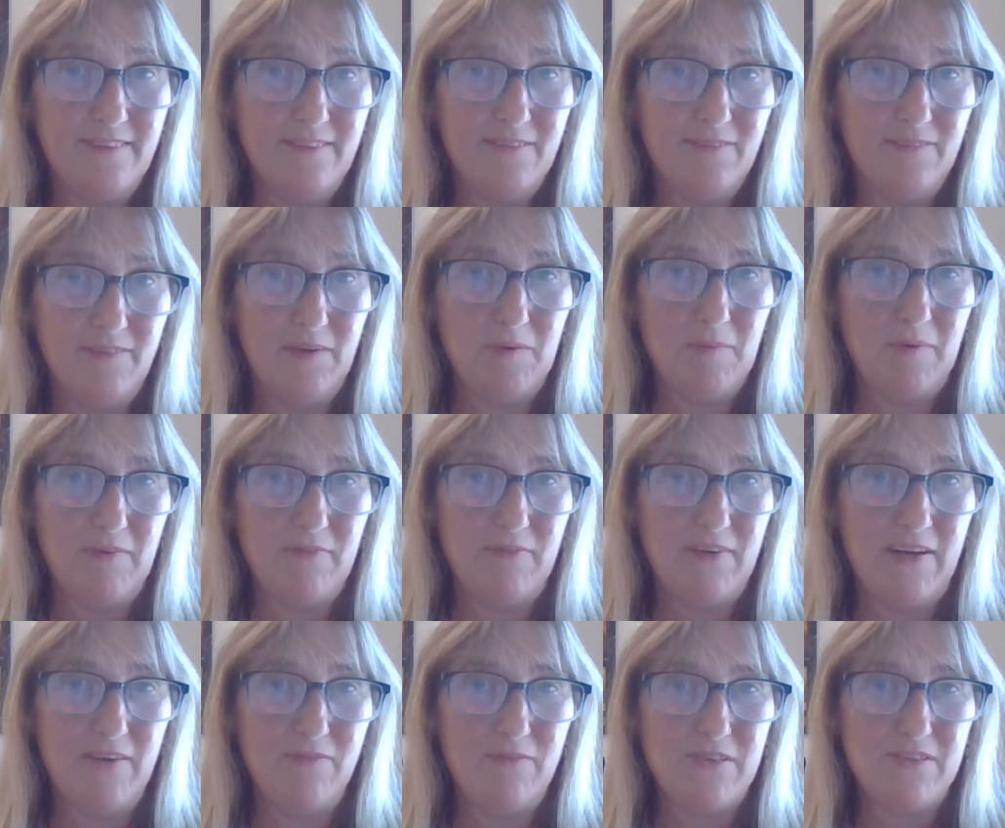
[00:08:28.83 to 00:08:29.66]
one of my
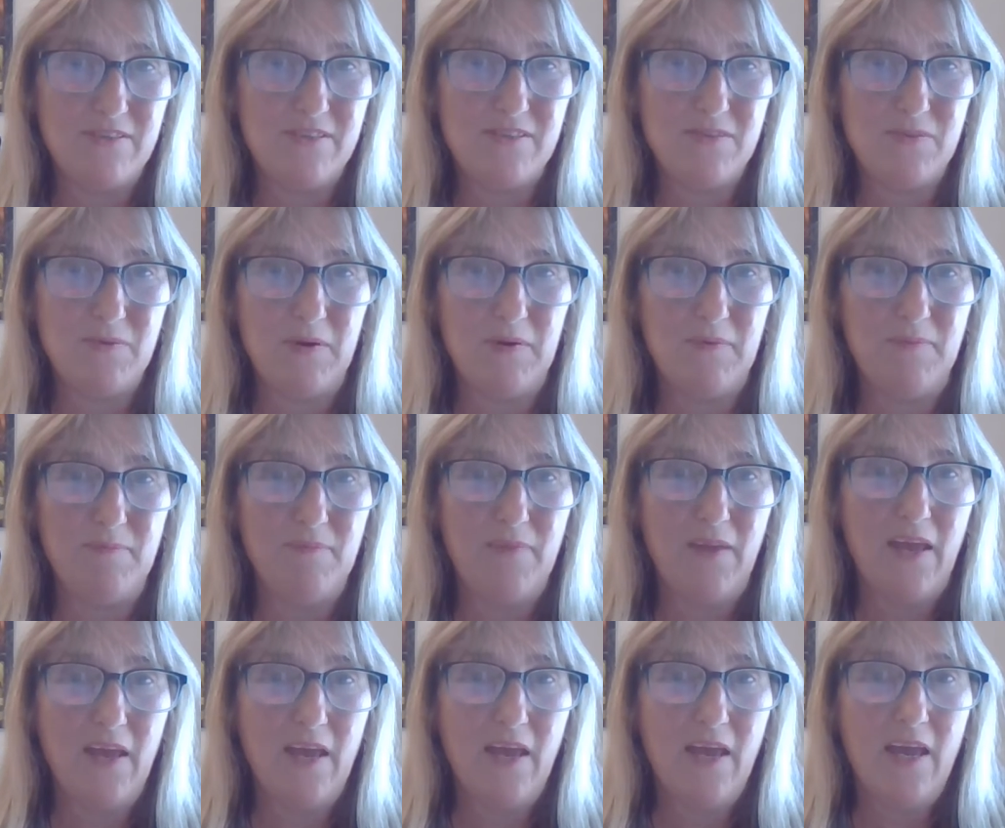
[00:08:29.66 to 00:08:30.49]
favourites as well.
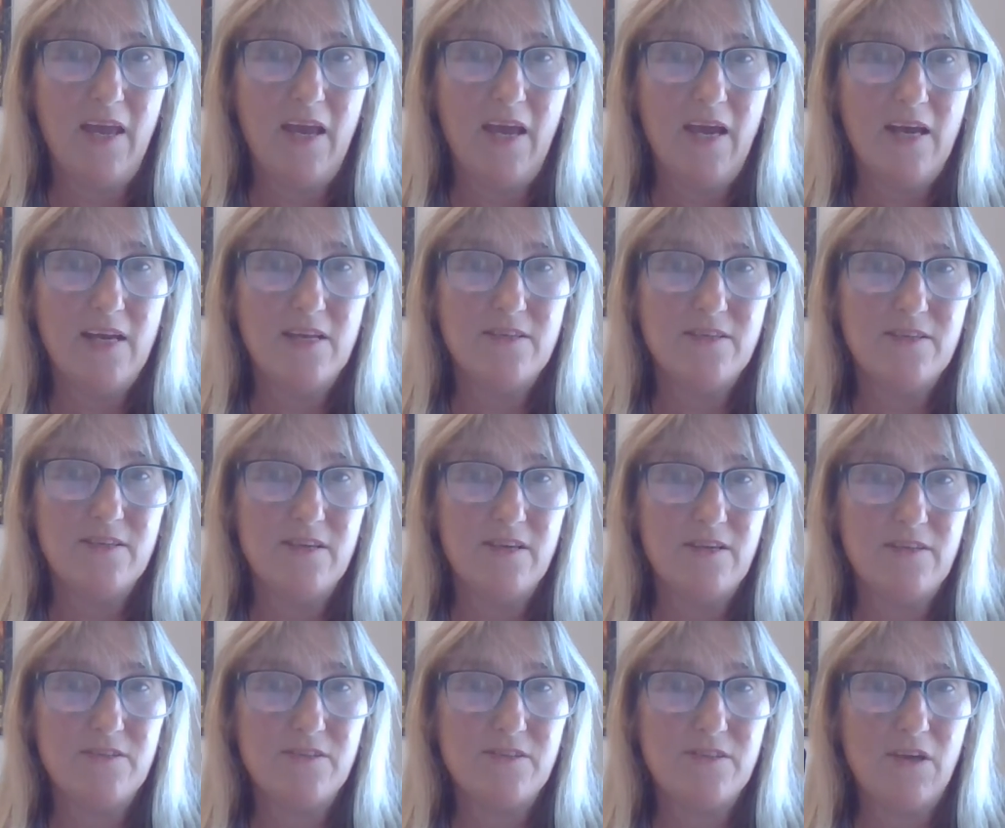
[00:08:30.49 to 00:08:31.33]

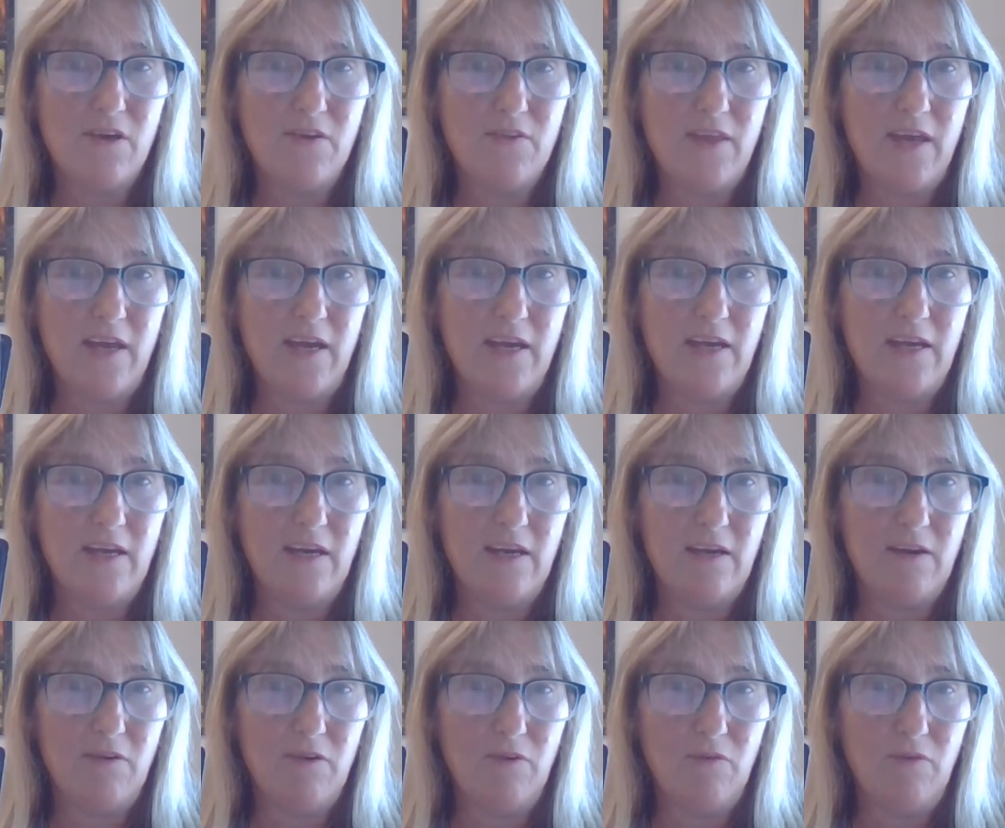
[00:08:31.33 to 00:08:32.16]
So they
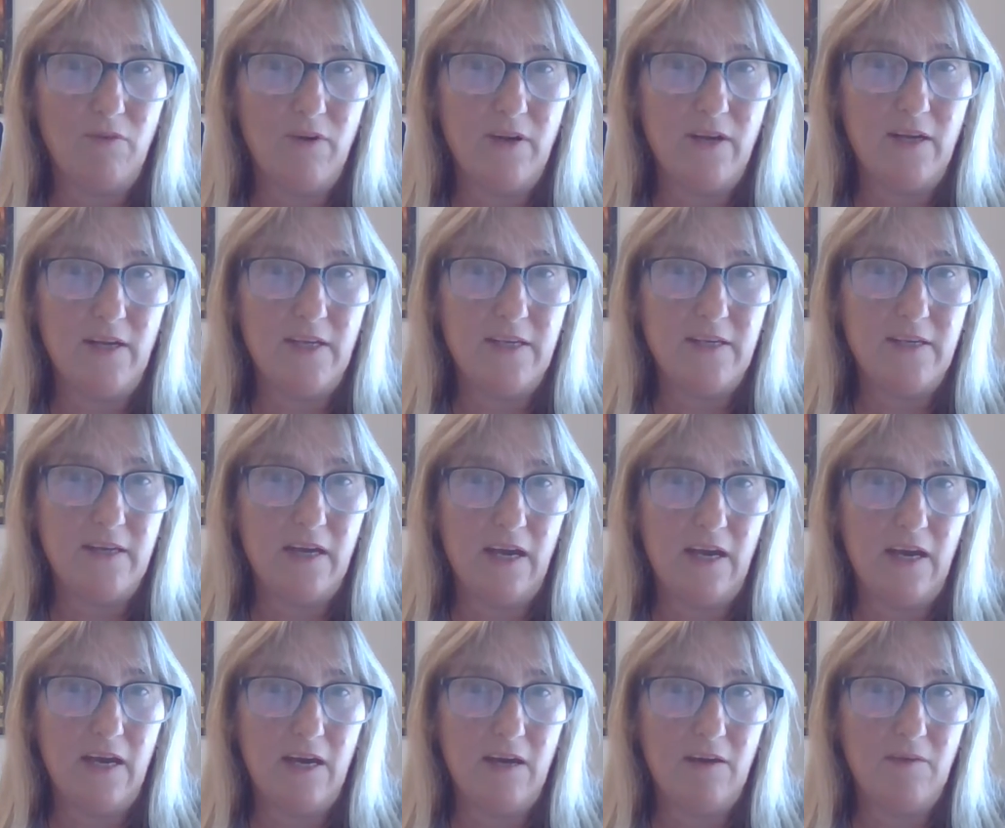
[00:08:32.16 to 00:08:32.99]
really
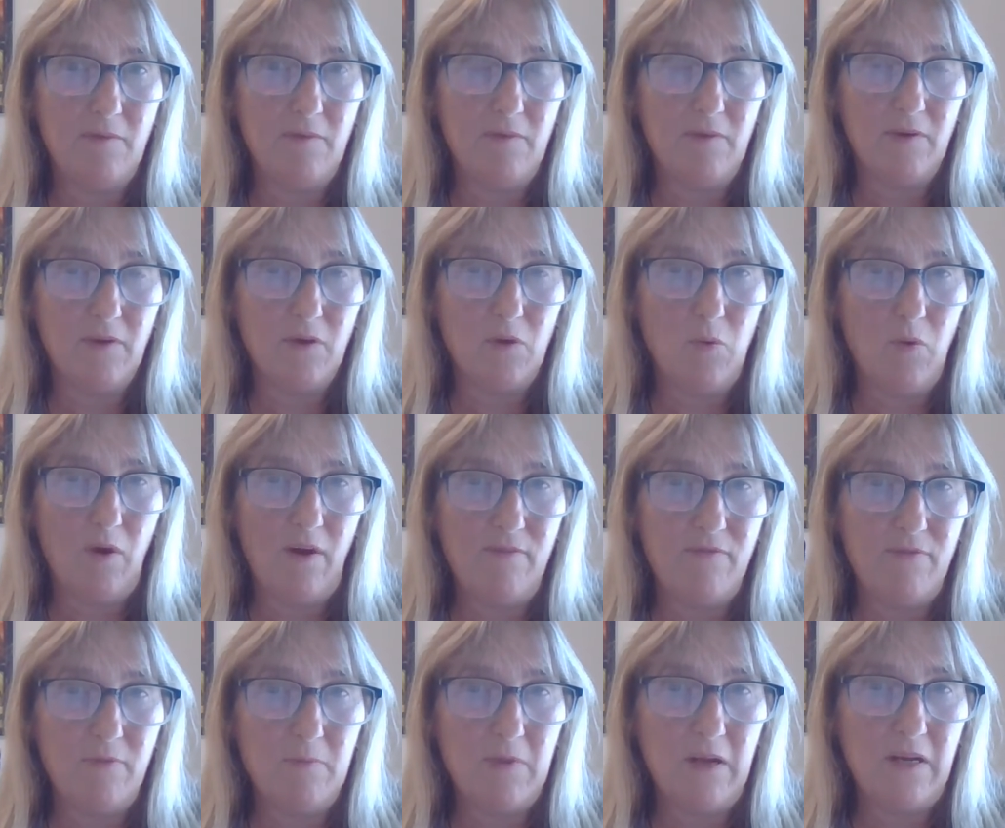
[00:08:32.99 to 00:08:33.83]
are
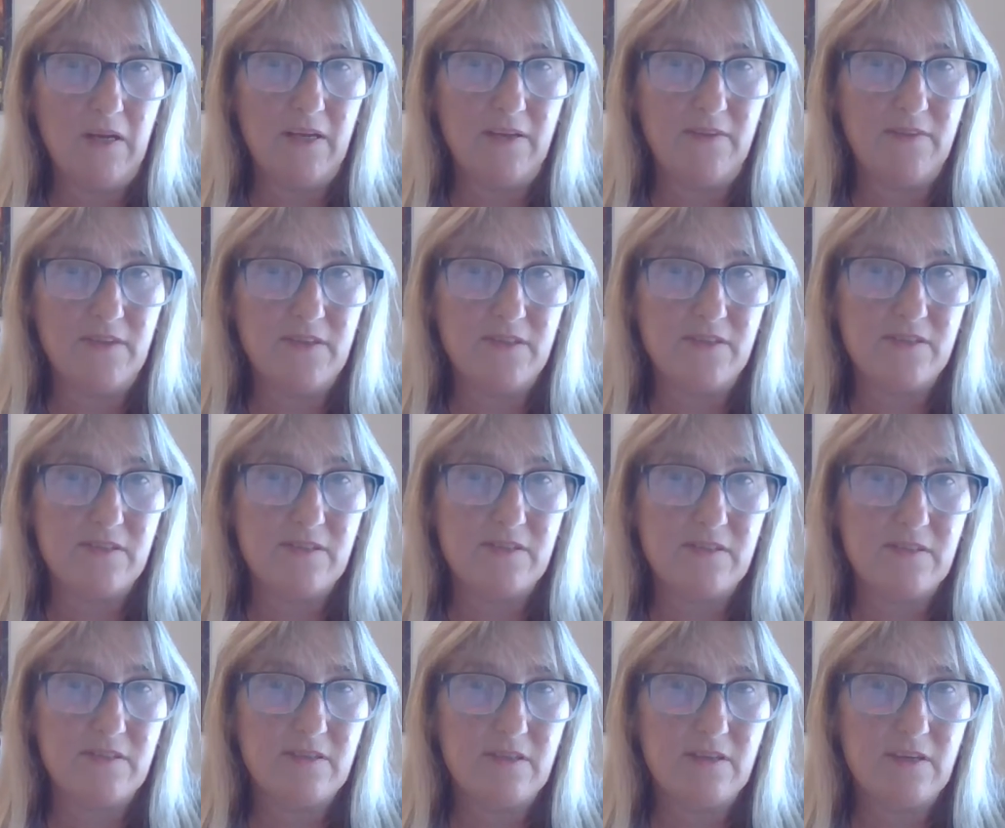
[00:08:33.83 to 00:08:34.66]
quite familiar.
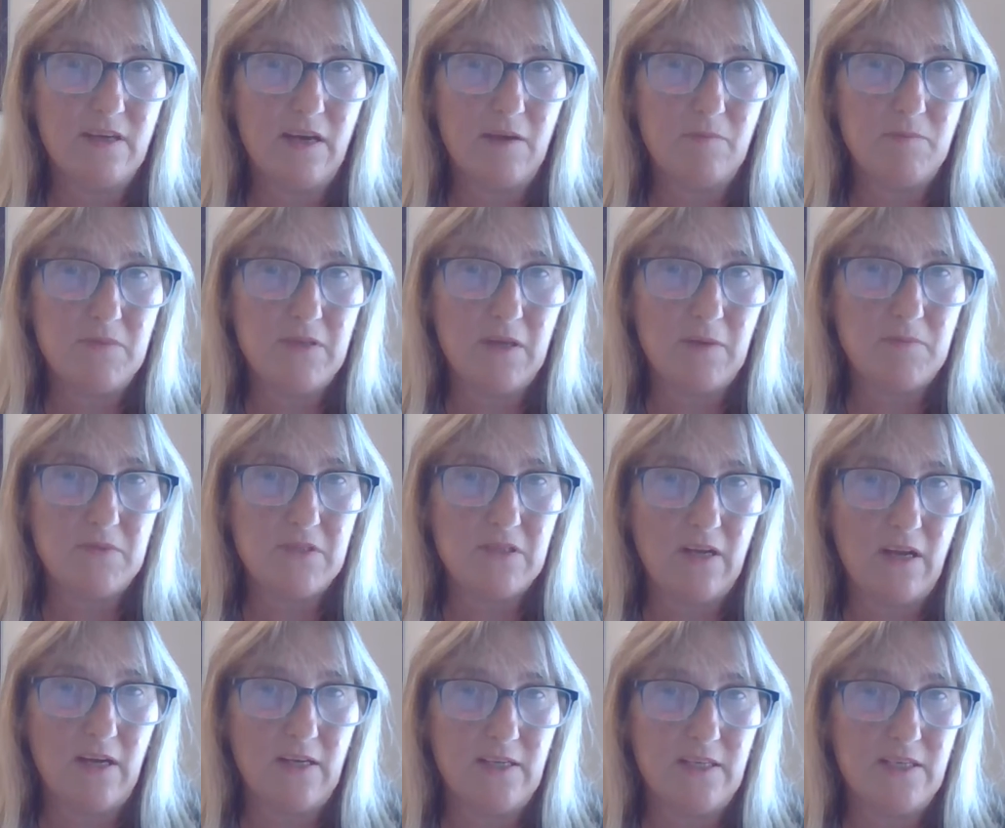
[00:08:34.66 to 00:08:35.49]
This comes up
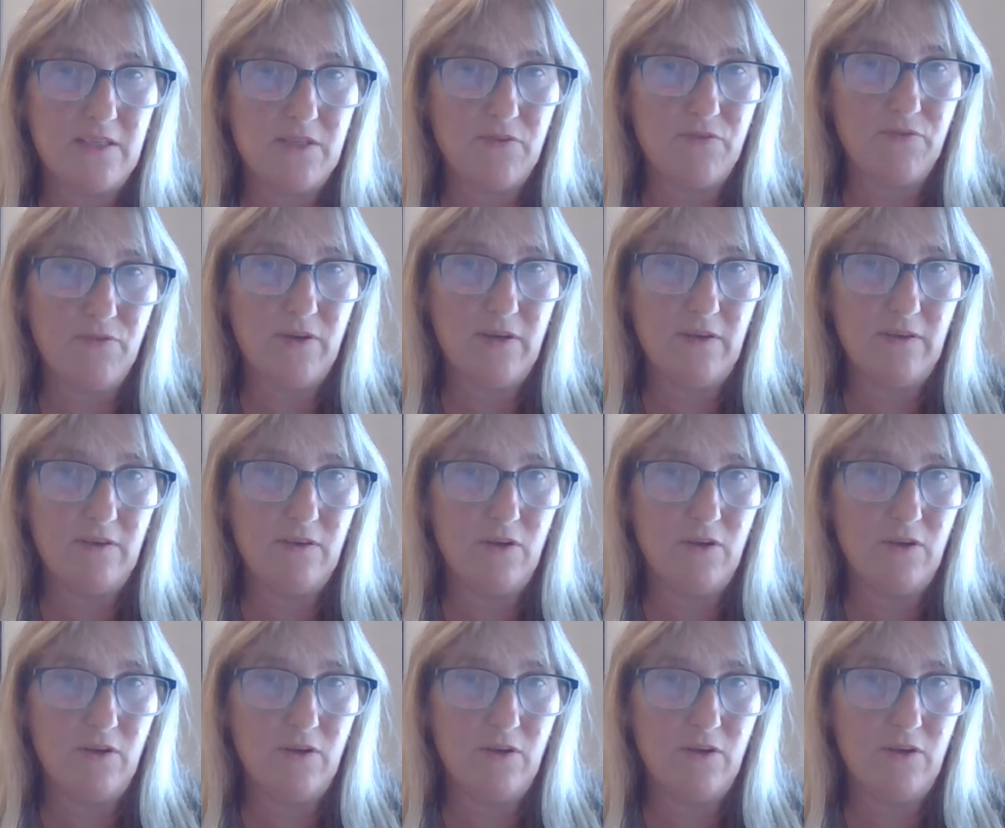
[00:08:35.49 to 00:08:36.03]
slightly different.